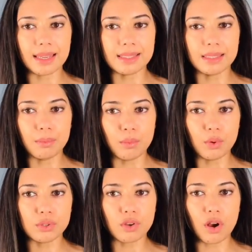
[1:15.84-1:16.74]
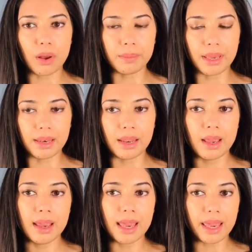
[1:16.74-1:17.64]
is the most common
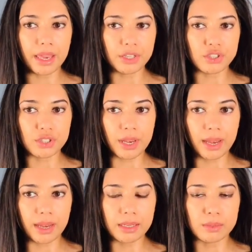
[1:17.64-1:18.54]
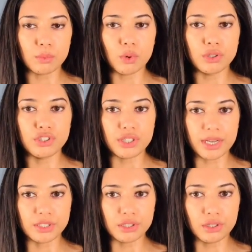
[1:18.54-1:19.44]
AHA, is more
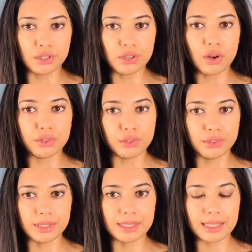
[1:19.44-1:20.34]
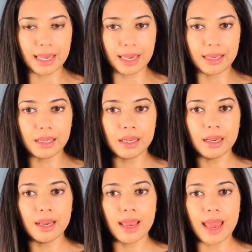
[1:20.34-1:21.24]
gentler on your skin.
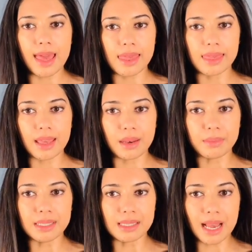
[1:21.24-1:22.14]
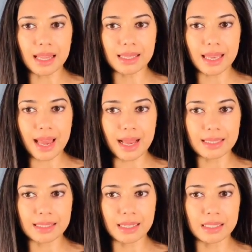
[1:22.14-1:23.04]
And then mandelic
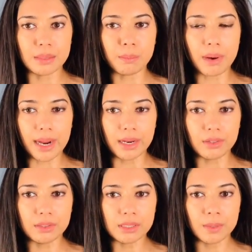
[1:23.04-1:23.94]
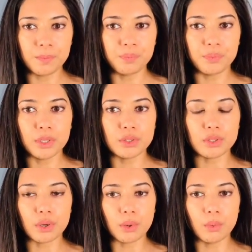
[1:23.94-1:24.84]
acid is mild,
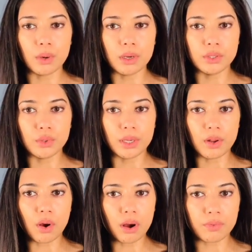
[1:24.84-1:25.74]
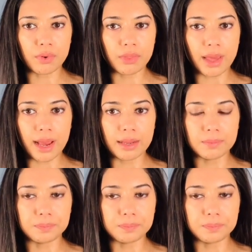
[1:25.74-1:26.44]
so you can offer that.